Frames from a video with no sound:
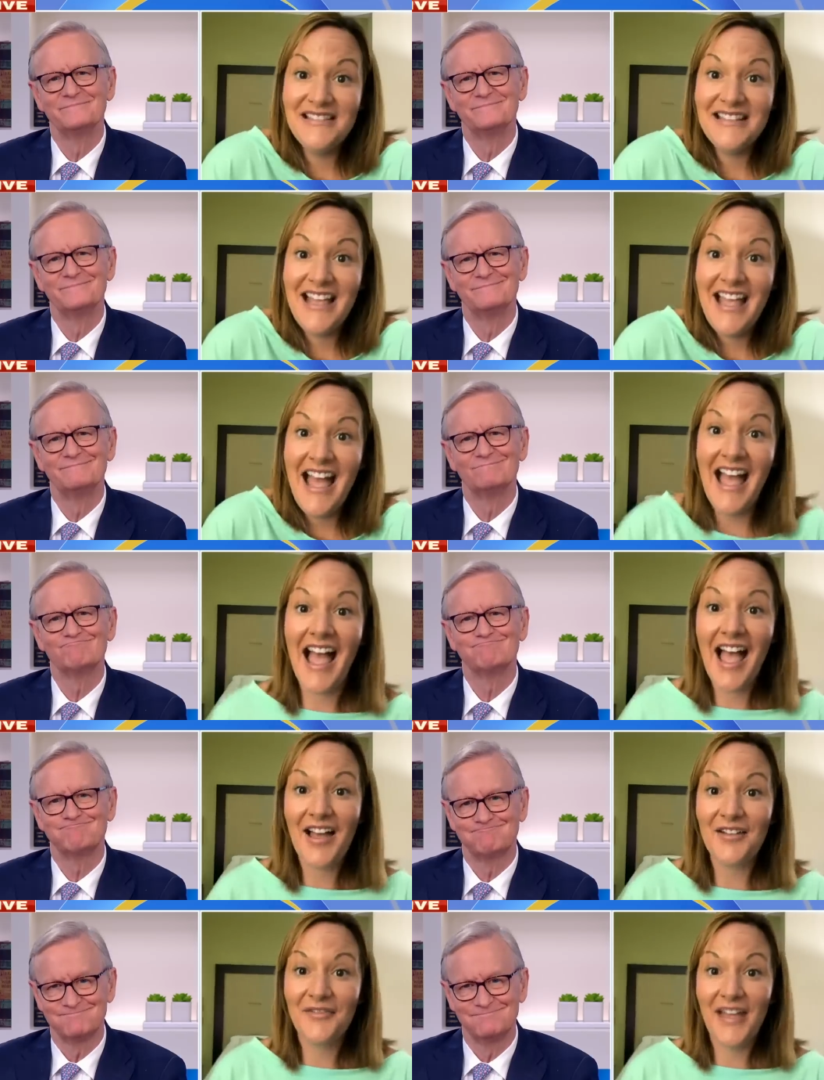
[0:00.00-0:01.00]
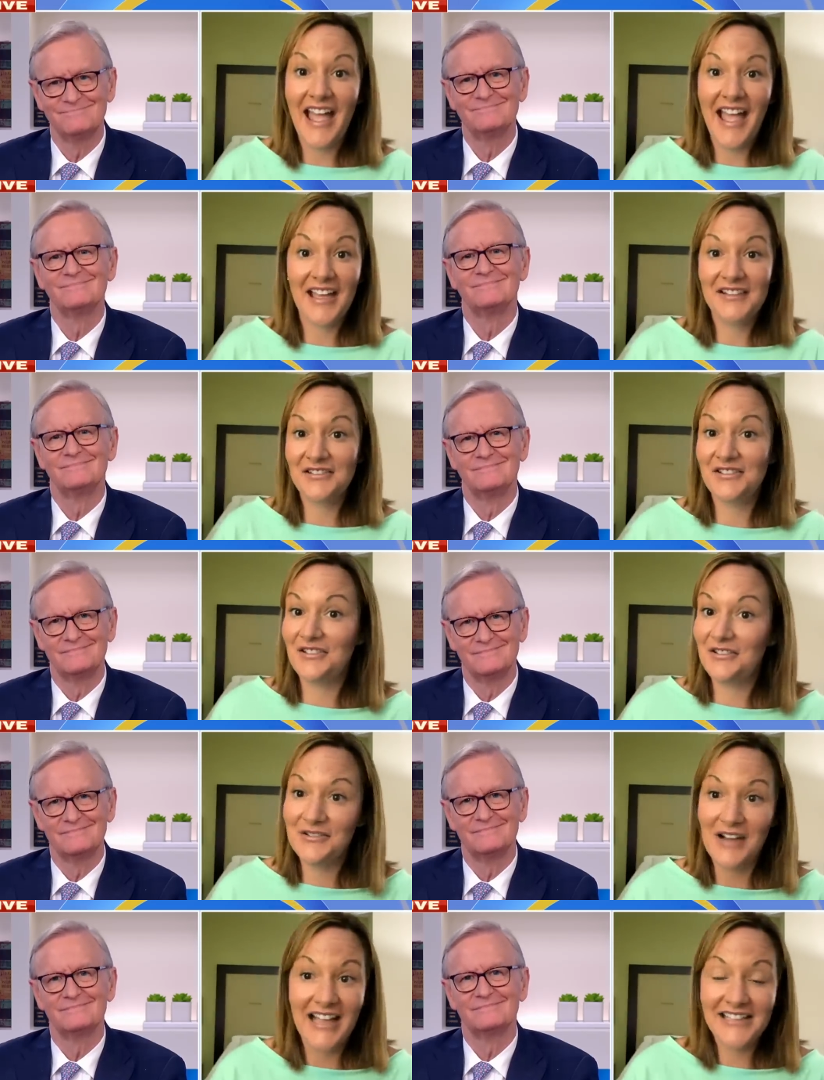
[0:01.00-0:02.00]
Speaker 1: as I have and
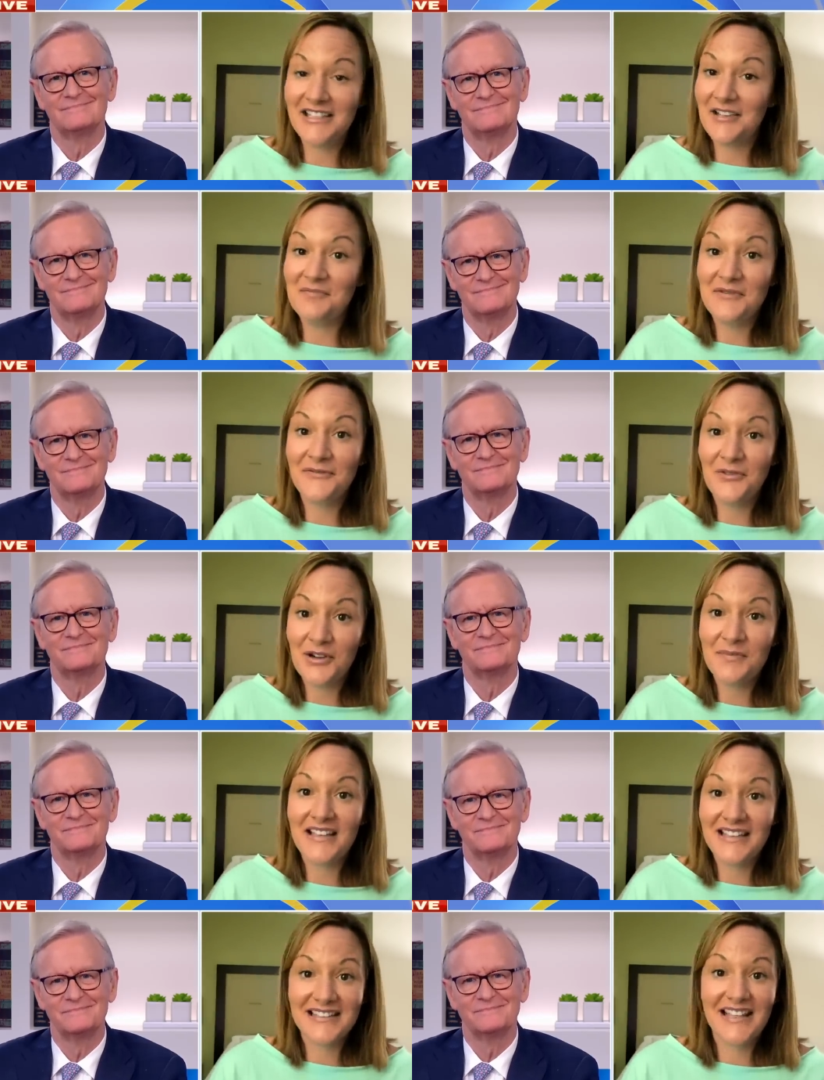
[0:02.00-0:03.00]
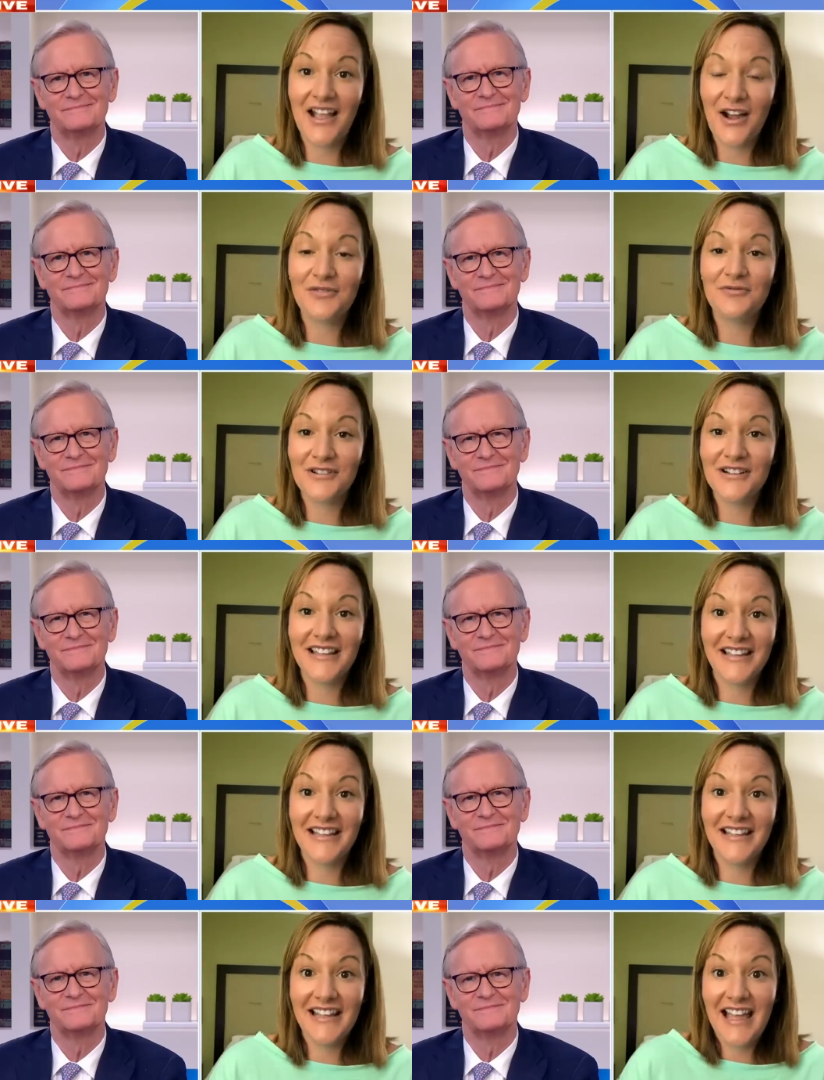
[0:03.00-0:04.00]
do I tip before because they are
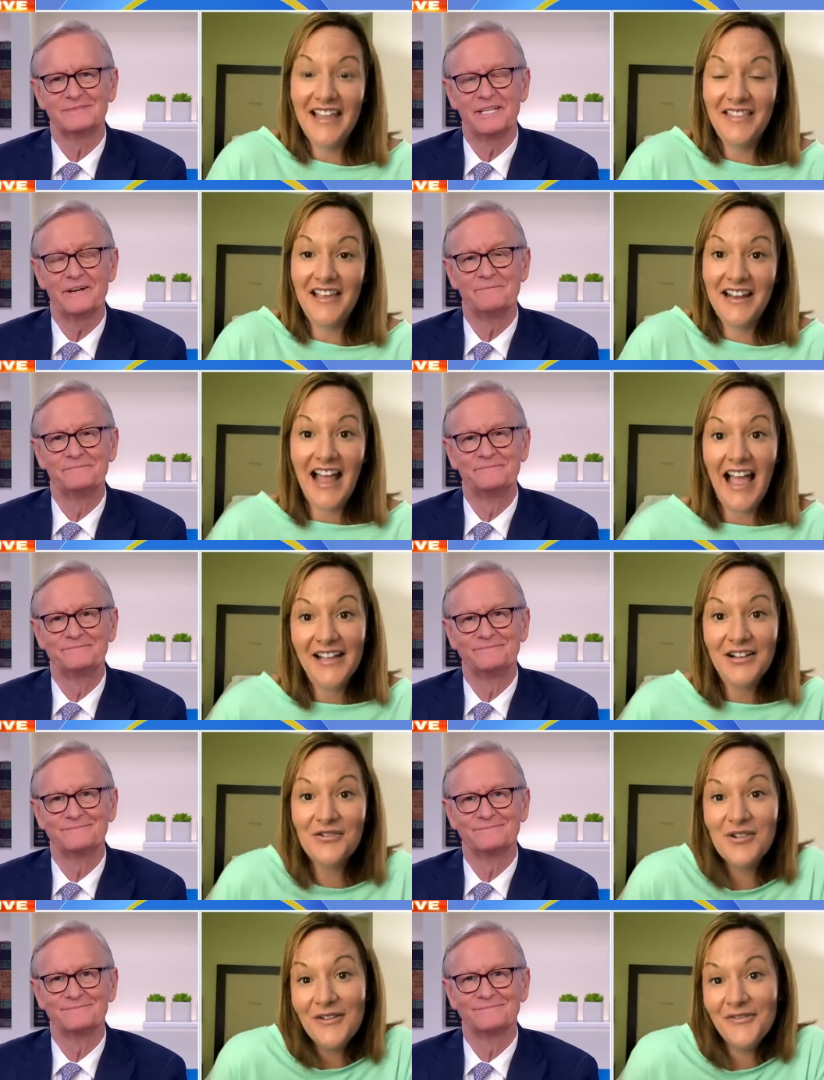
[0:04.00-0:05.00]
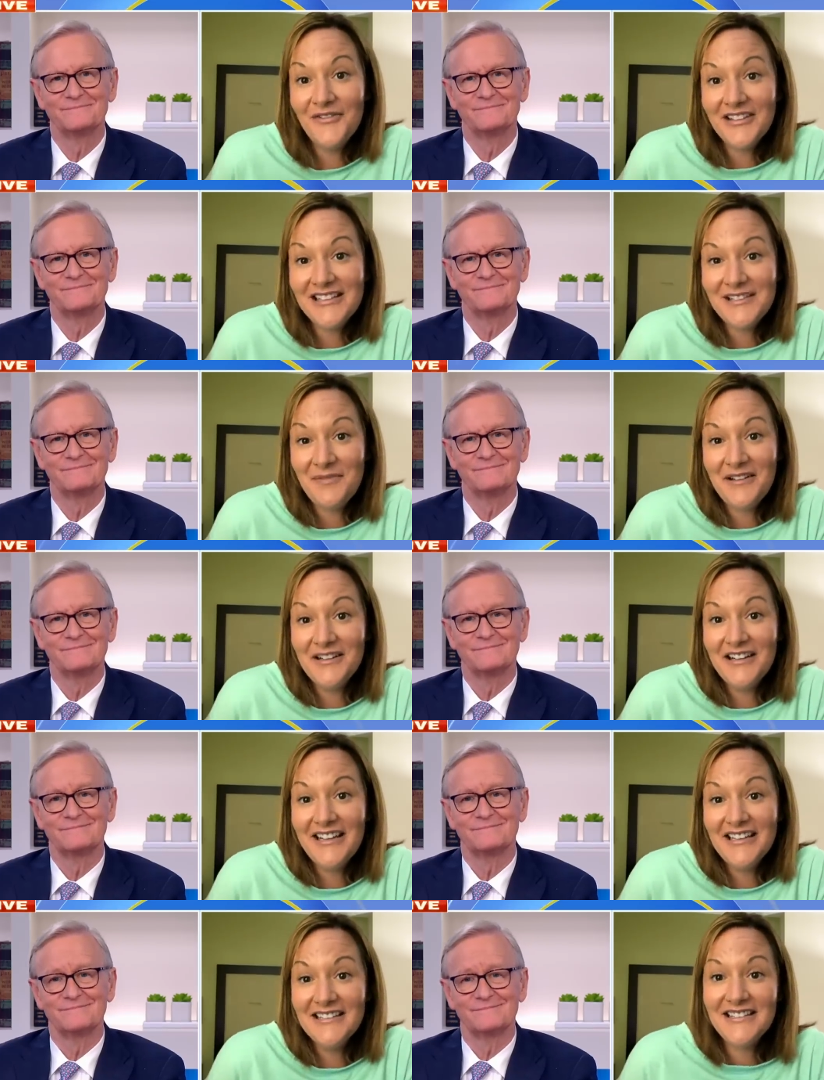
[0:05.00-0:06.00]
working, yeah. and then I go off of
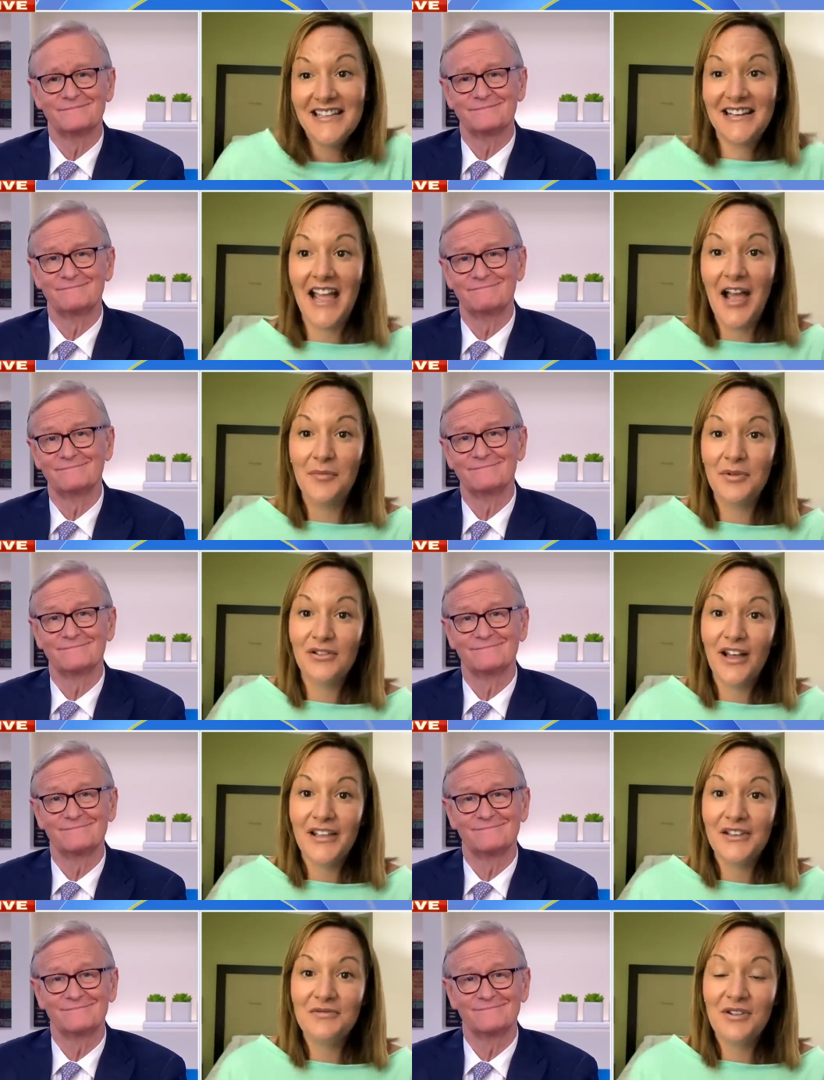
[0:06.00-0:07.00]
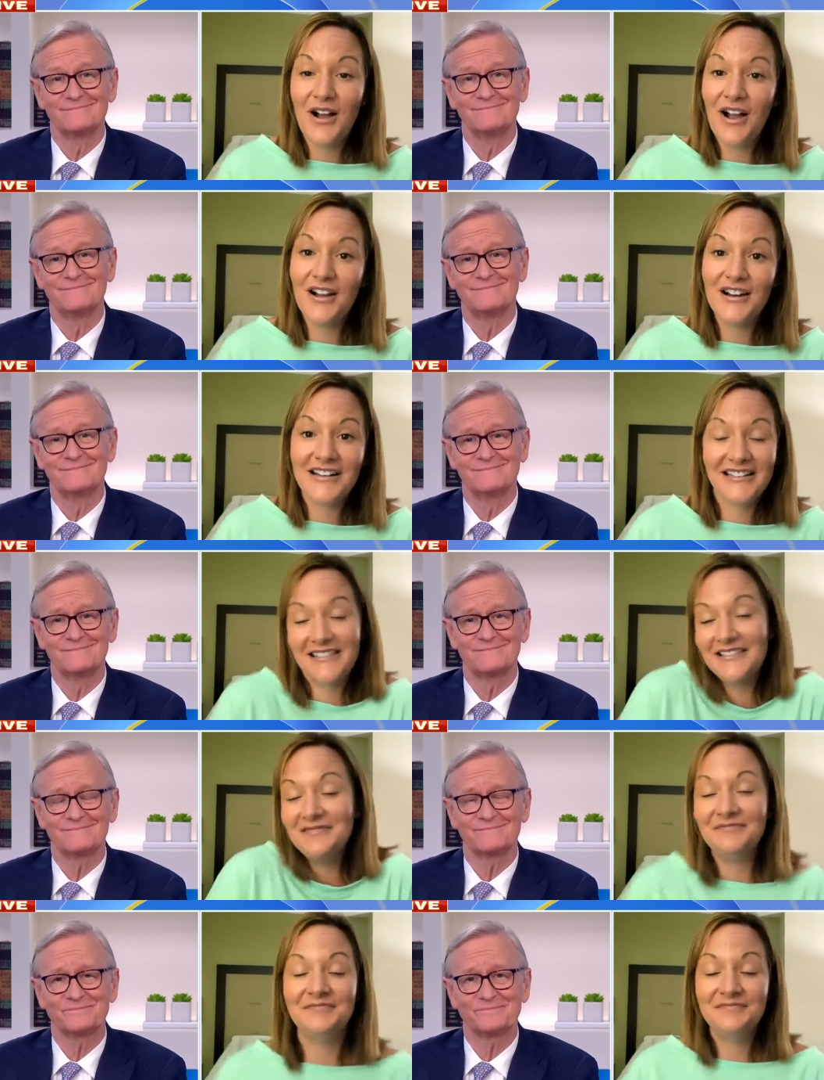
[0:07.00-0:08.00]
experience and how polite you are and